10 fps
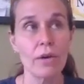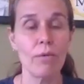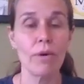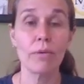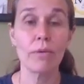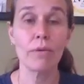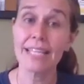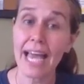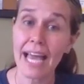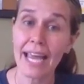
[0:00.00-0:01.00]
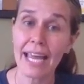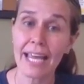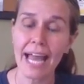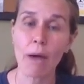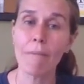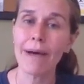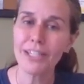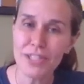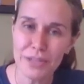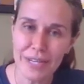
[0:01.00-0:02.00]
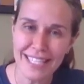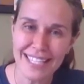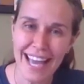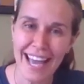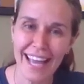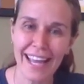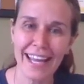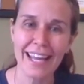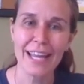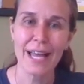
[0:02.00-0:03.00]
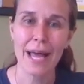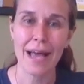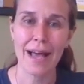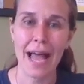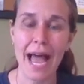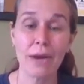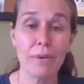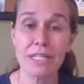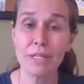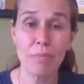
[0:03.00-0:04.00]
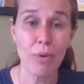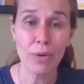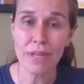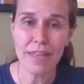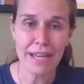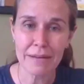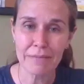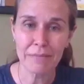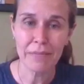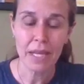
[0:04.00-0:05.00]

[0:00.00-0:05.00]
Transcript: What do we say? How much do we say? How do we support them?